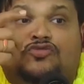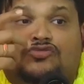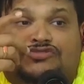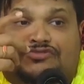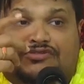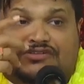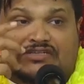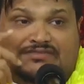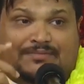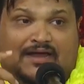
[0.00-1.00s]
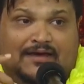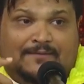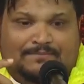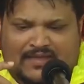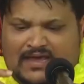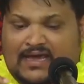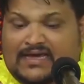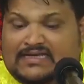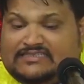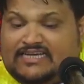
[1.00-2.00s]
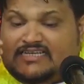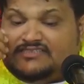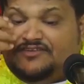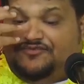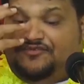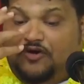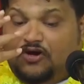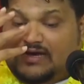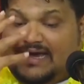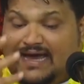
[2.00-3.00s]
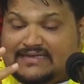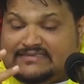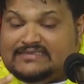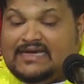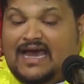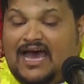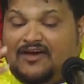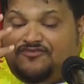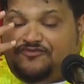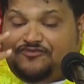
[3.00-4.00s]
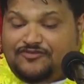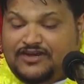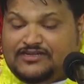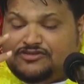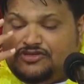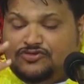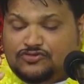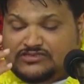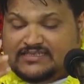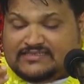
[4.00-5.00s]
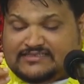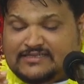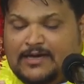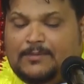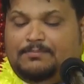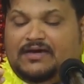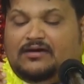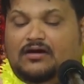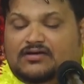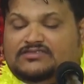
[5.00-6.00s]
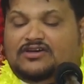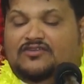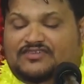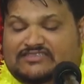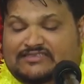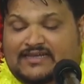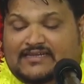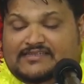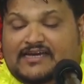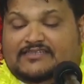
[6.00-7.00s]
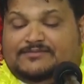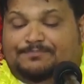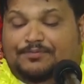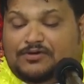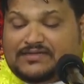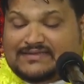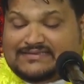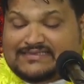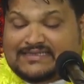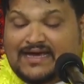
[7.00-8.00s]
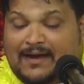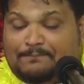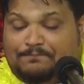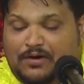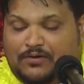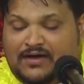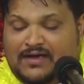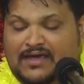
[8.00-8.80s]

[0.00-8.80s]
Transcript: use Rudrakshmala. He says the four castes are free to use this because of its nature, its potency and power.